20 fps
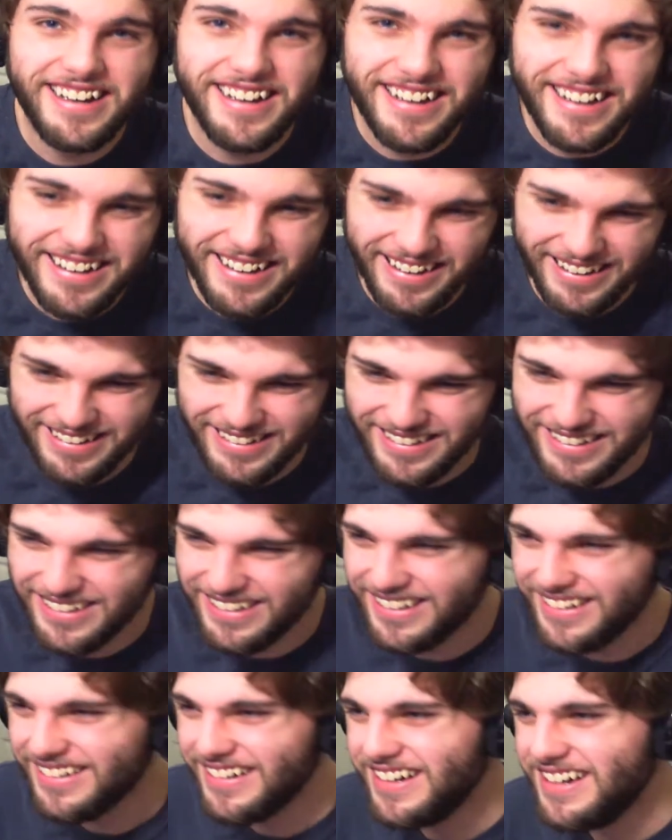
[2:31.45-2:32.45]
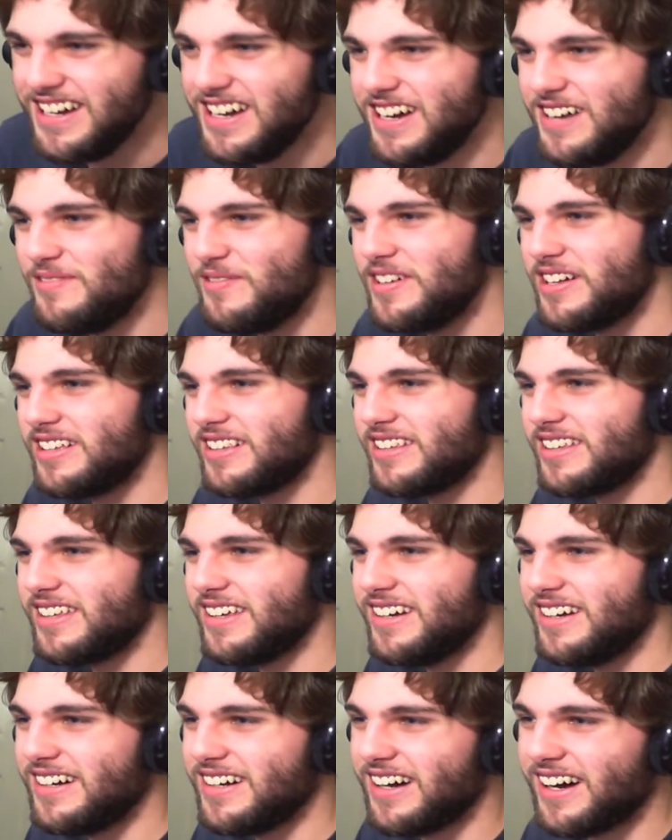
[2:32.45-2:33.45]
But
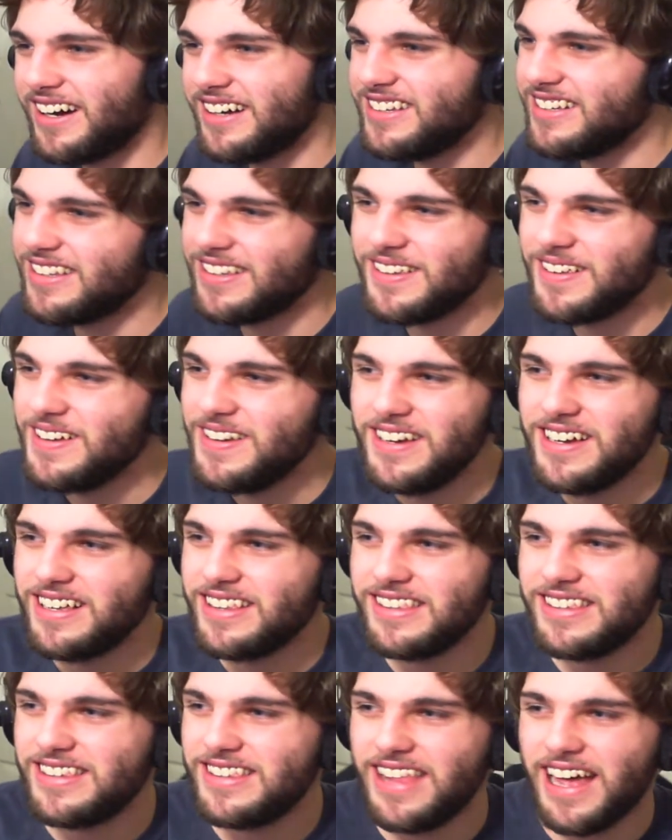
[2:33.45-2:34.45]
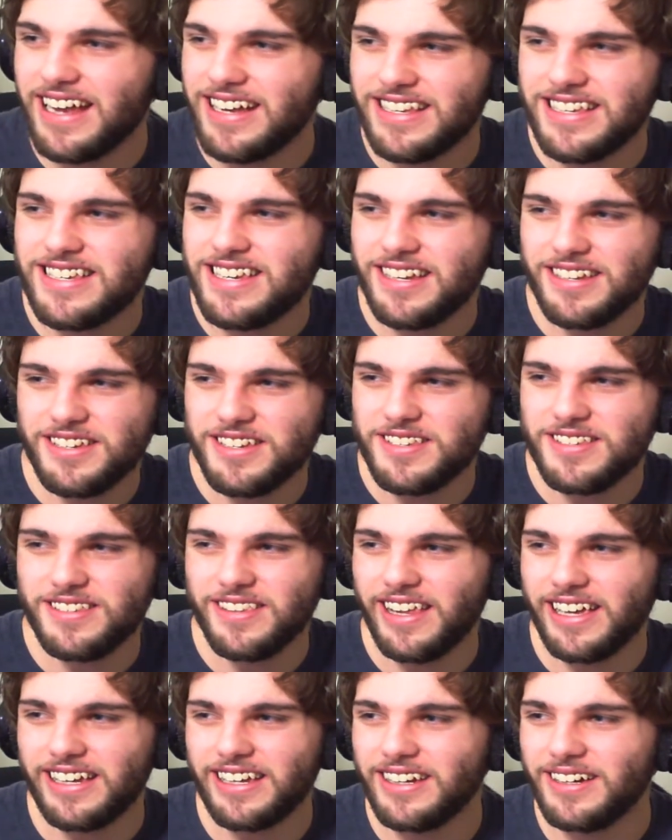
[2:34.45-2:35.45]
yeah, that shit just,
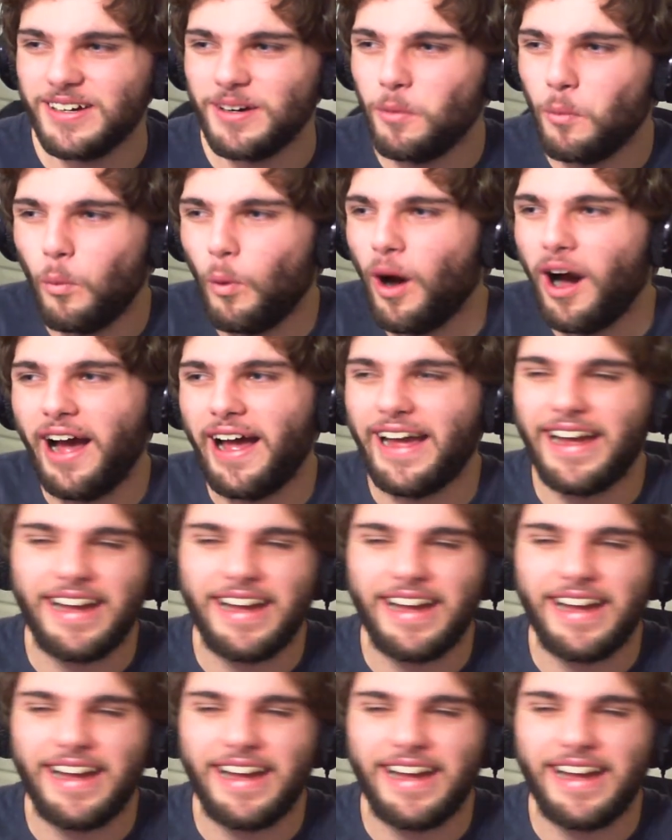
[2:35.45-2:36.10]
like, why?